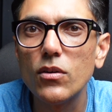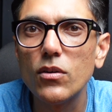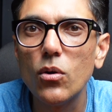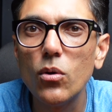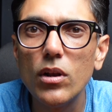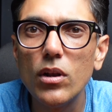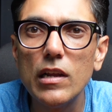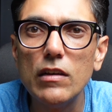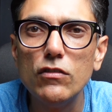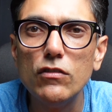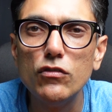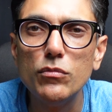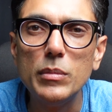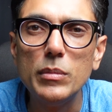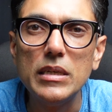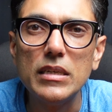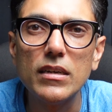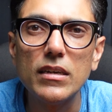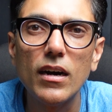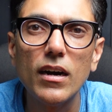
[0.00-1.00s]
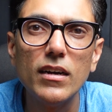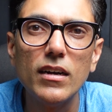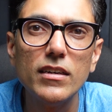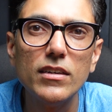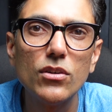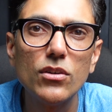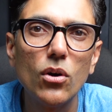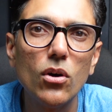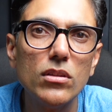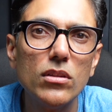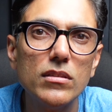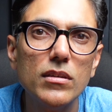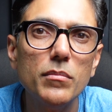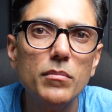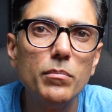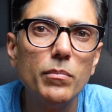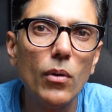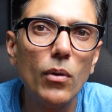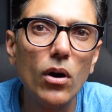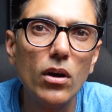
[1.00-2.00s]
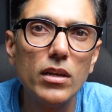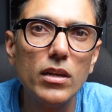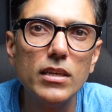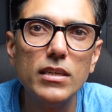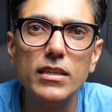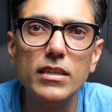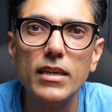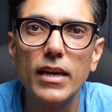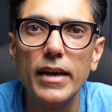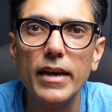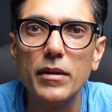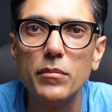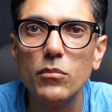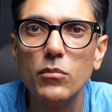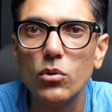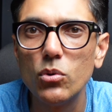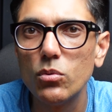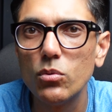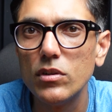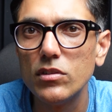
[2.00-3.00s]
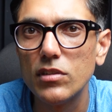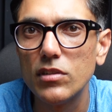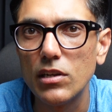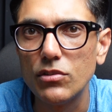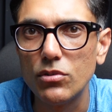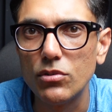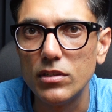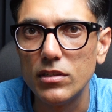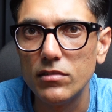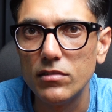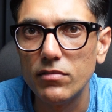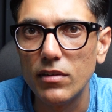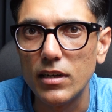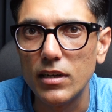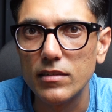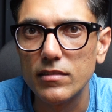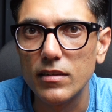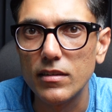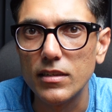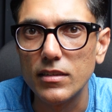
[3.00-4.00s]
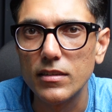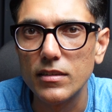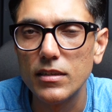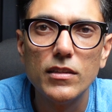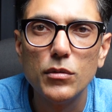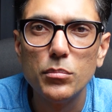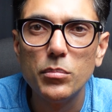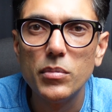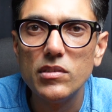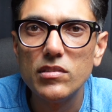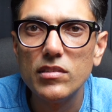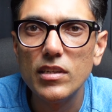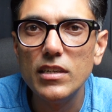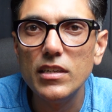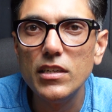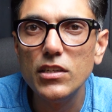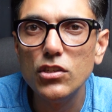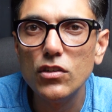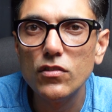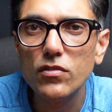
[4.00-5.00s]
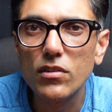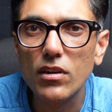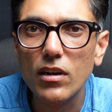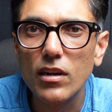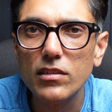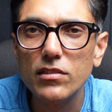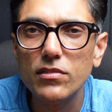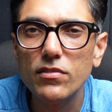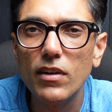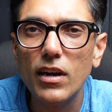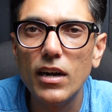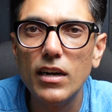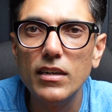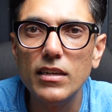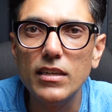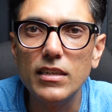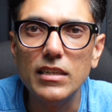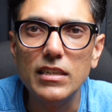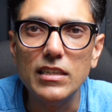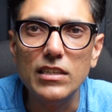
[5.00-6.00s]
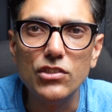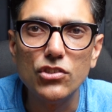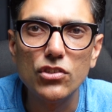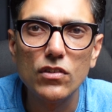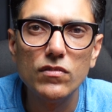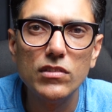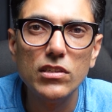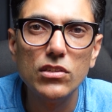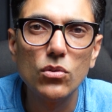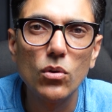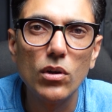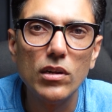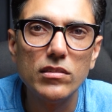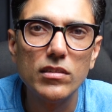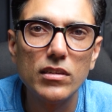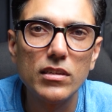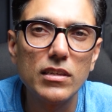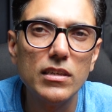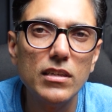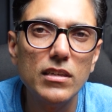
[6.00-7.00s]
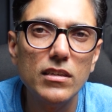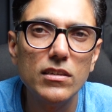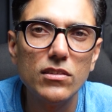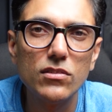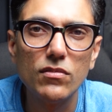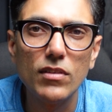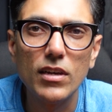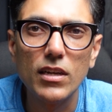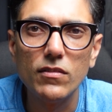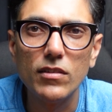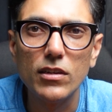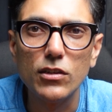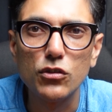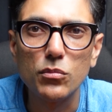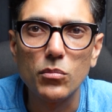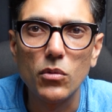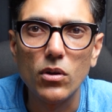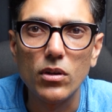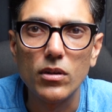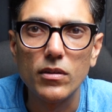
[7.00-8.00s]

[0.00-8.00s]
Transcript: olive being higher on the poly and monounsaturated fat side. The percentage of trans fat in each of these oils and ghee is very, very small.